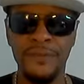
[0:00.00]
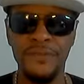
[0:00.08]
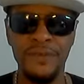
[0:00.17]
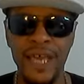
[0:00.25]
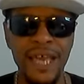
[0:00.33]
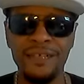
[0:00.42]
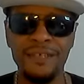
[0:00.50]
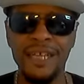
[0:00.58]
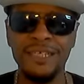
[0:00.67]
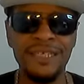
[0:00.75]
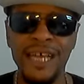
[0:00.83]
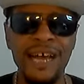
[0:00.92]
You can't,
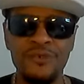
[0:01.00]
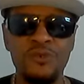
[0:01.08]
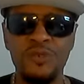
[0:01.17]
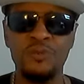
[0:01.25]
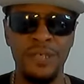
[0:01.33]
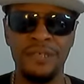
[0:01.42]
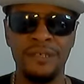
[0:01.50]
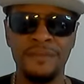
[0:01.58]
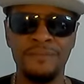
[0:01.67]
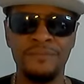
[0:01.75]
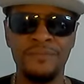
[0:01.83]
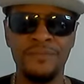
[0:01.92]
that's not how you do it.
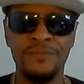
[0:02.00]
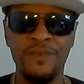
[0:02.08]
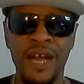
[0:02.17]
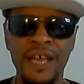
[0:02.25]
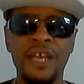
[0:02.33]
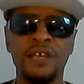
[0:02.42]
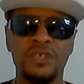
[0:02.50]
Right?